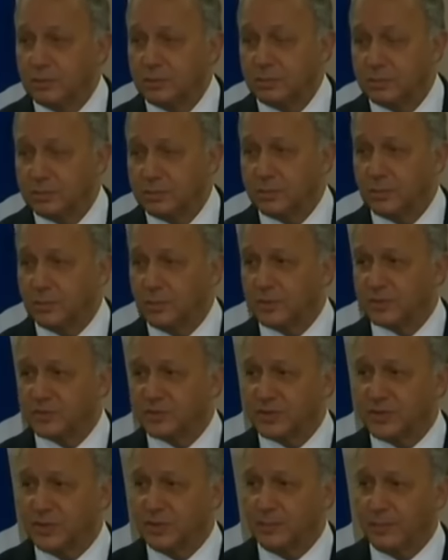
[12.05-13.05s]
And one of the
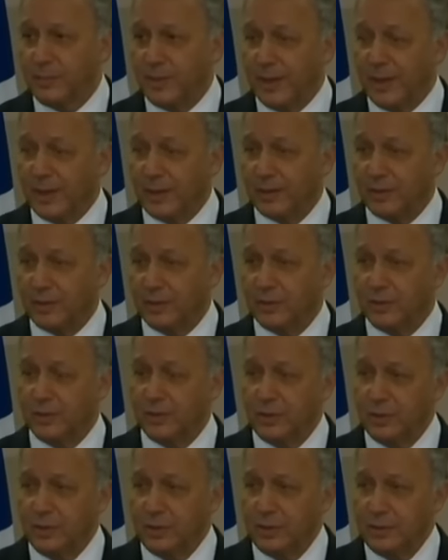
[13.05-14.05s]
ministers at the
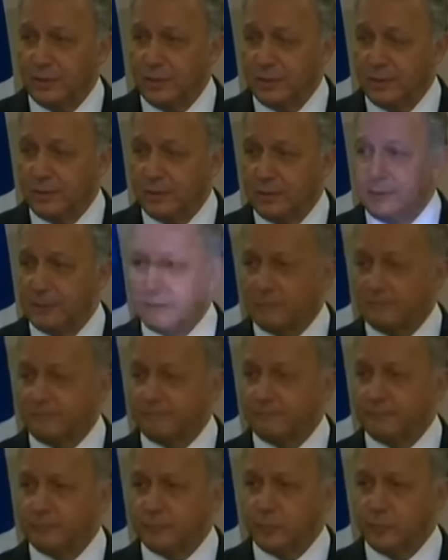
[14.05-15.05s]
pre-meeting this
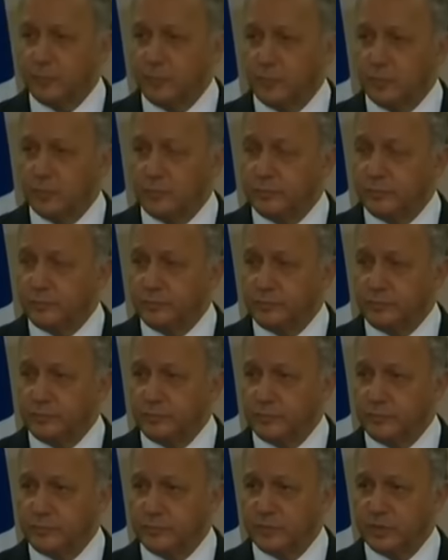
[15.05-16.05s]
week is the
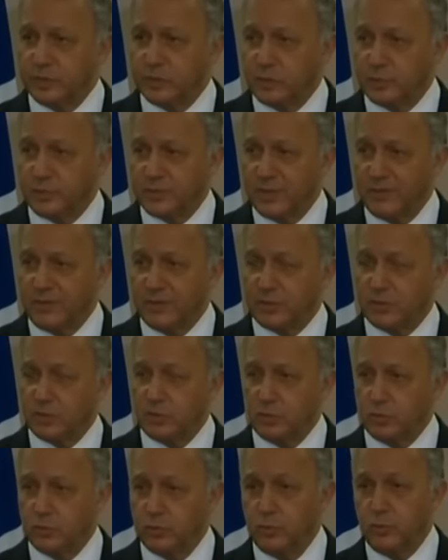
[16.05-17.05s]
Environment, Forests
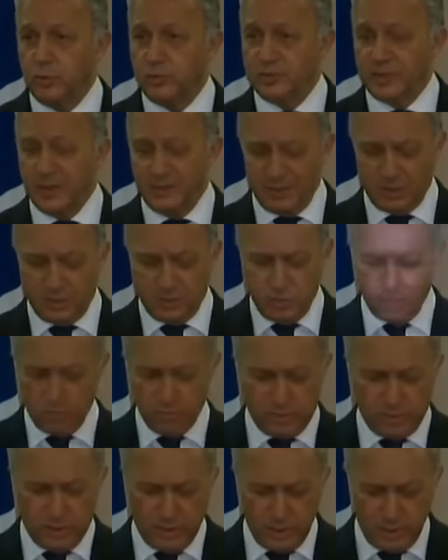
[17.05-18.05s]
and Climate Change
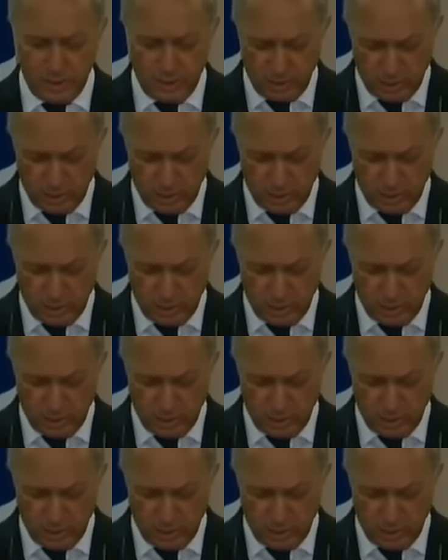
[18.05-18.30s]
Minister